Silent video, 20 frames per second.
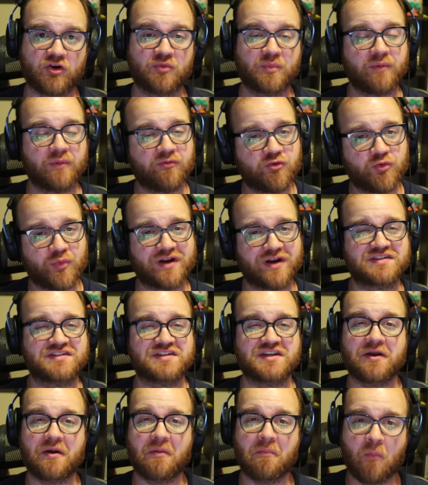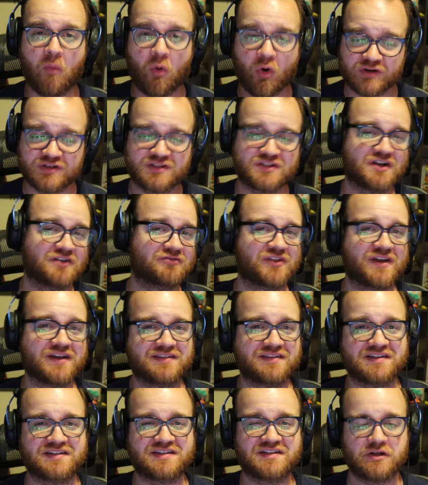Remember, if you want to see more stuff
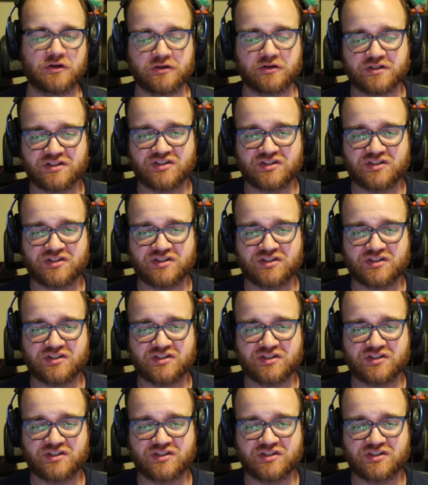like this here,